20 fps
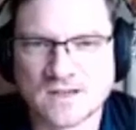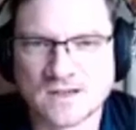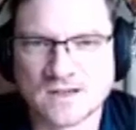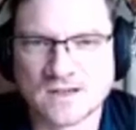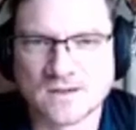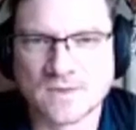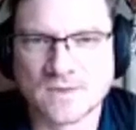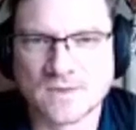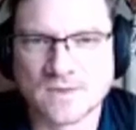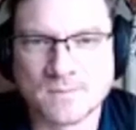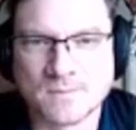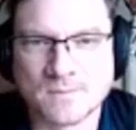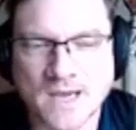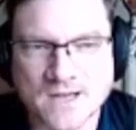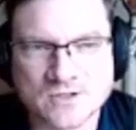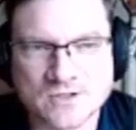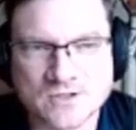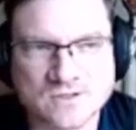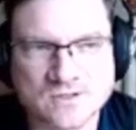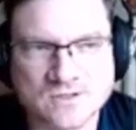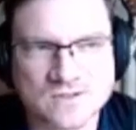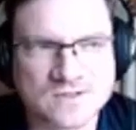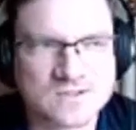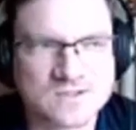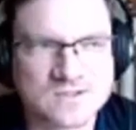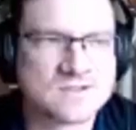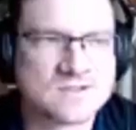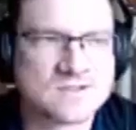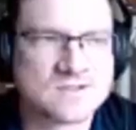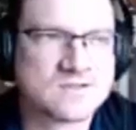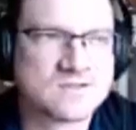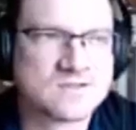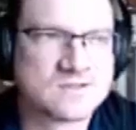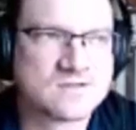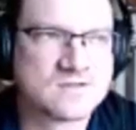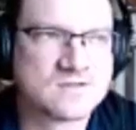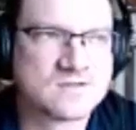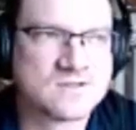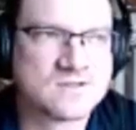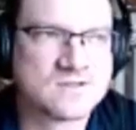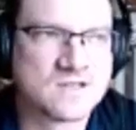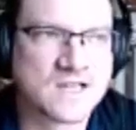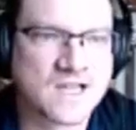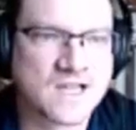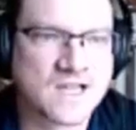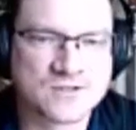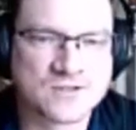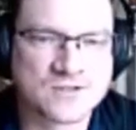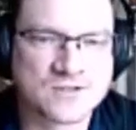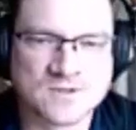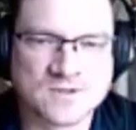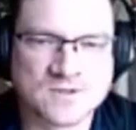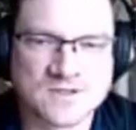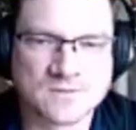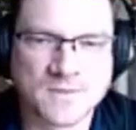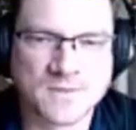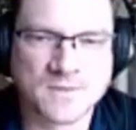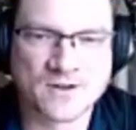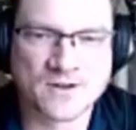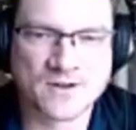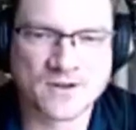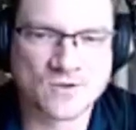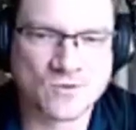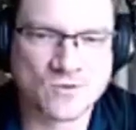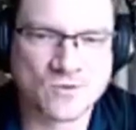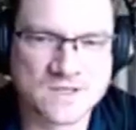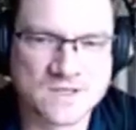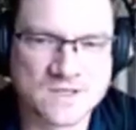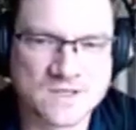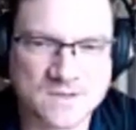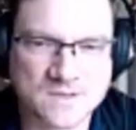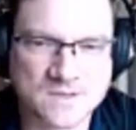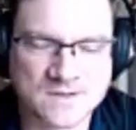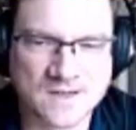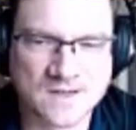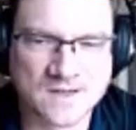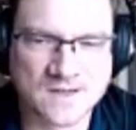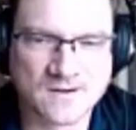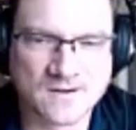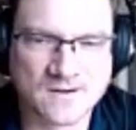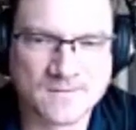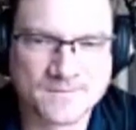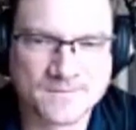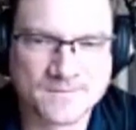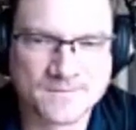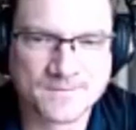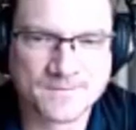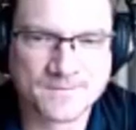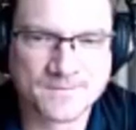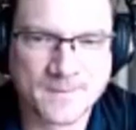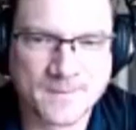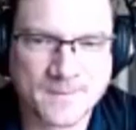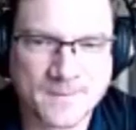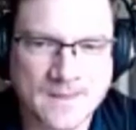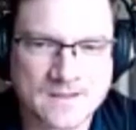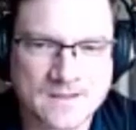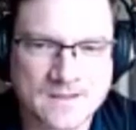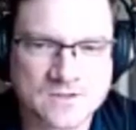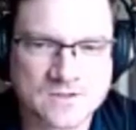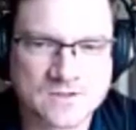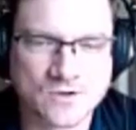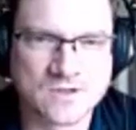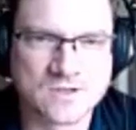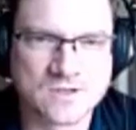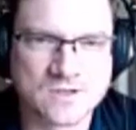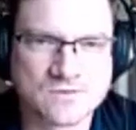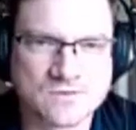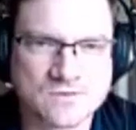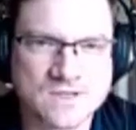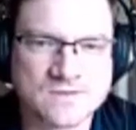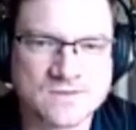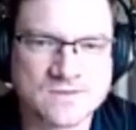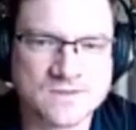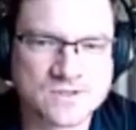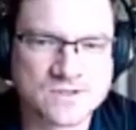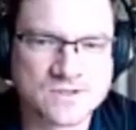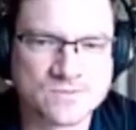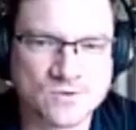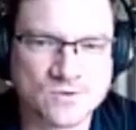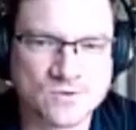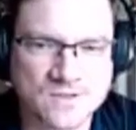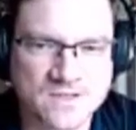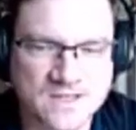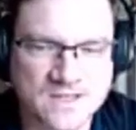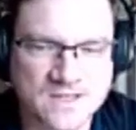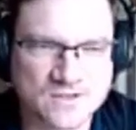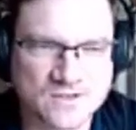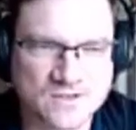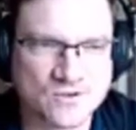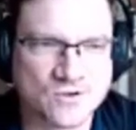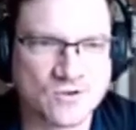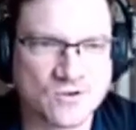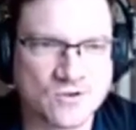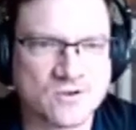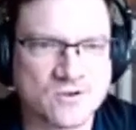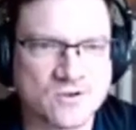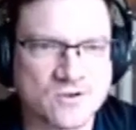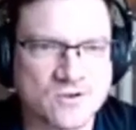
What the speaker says: imagines engagement that may not always be there. So it's really visible in your